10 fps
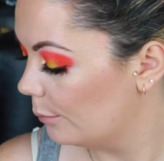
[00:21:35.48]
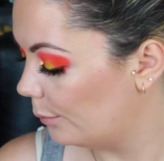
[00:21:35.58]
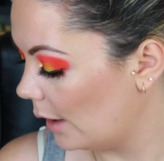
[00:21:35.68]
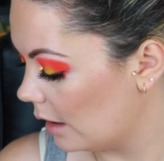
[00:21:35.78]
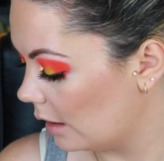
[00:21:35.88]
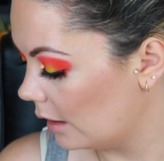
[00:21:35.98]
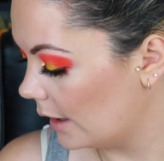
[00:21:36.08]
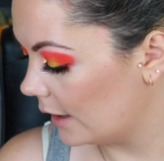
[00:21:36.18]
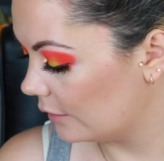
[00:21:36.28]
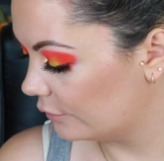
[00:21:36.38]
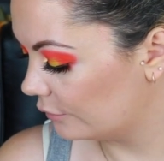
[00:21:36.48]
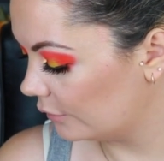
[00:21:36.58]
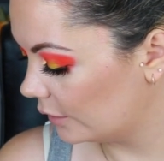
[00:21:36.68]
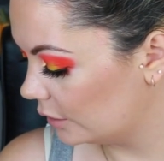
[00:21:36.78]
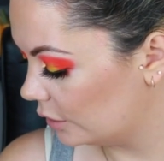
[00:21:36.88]
But
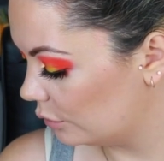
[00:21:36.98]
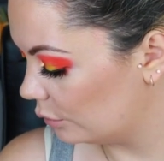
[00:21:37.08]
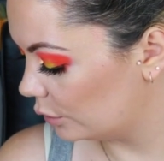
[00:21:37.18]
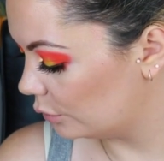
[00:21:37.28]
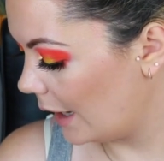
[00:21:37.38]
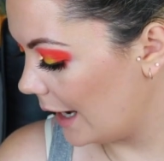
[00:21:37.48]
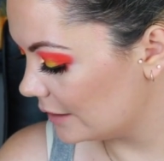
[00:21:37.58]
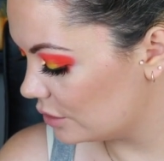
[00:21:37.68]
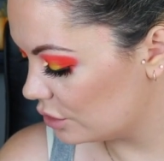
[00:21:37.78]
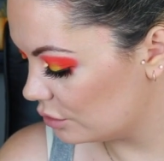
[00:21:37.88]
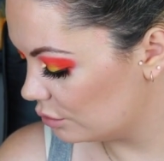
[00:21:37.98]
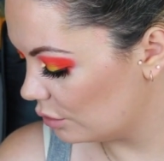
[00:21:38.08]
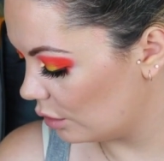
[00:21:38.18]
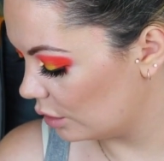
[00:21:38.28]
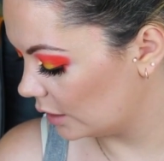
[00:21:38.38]
if you know you had
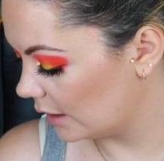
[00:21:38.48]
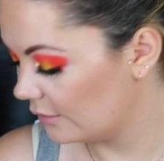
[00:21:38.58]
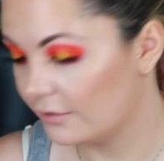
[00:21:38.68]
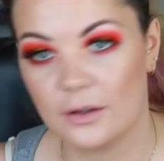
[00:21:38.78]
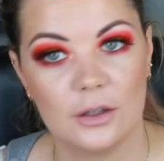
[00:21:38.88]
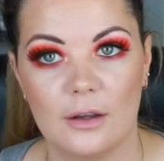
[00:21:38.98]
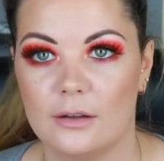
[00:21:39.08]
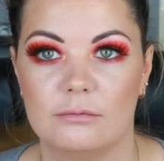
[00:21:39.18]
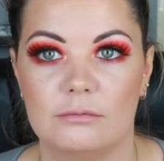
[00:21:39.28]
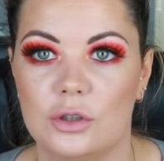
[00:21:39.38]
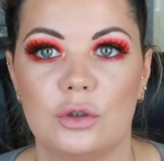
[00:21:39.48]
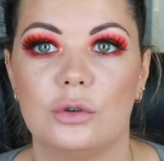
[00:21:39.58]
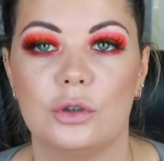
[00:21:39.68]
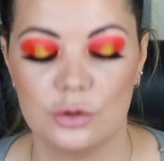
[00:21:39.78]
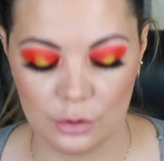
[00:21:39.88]
to or if it, it, you know
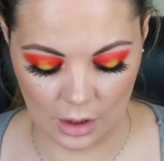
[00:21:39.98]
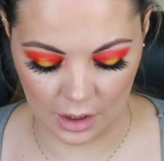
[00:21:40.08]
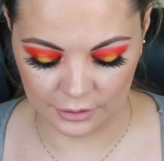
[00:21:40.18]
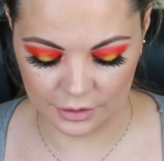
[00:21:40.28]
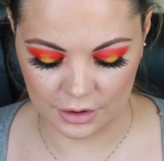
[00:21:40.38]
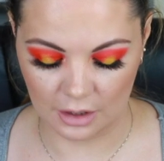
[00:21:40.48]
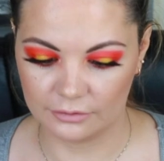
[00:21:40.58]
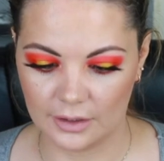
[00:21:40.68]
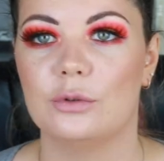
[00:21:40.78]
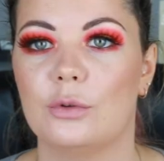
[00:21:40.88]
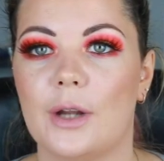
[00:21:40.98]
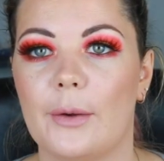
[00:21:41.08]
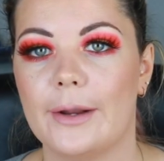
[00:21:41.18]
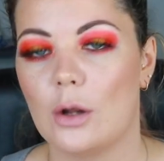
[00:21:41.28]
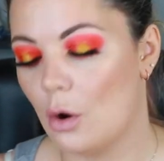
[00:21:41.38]
you're doing other stuff like going
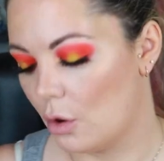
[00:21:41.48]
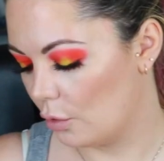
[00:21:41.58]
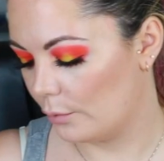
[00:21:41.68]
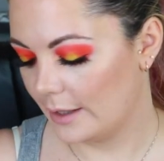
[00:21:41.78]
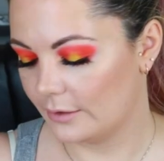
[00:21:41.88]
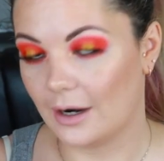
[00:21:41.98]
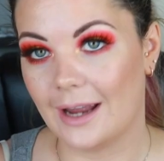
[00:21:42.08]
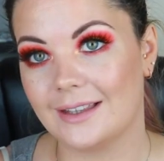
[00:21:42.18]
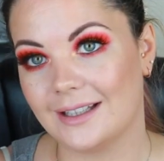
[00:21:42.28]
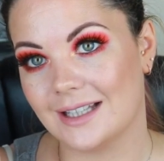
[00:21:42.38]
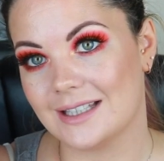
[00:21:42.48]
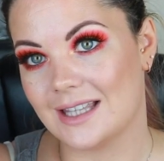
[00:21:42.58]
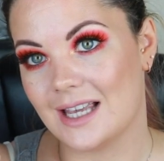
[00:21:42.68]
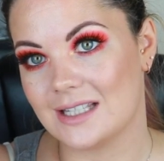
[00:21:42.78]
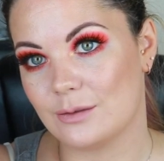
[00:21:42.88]
out in hot weather I think
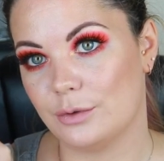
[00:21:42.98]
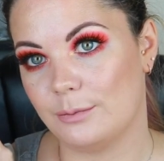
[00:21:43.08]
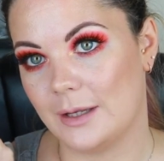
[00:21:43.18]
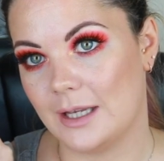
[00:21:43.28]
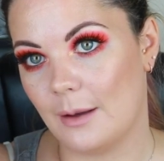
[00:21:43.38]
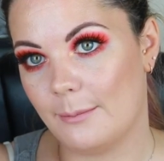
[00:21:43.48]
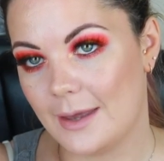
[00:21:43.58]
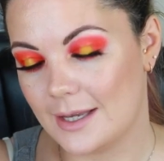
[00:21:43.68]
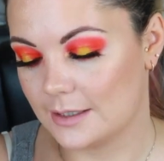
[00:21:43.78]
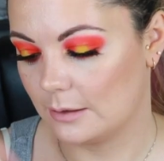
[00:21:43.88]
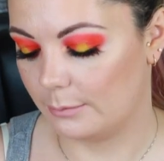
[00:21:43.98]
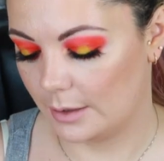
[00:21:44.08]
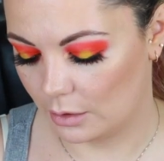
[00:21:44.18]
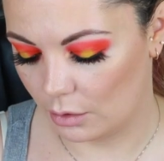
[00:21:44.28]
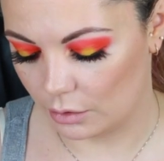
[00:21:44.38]
that this would be amazing
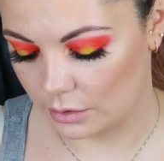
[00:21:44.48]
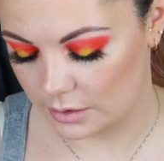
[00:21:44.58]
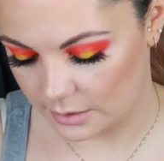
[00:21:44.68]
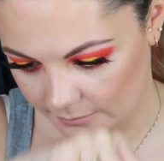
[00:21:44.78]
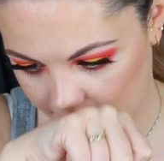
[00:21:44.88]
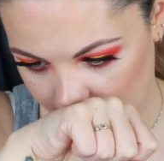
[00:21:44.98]
because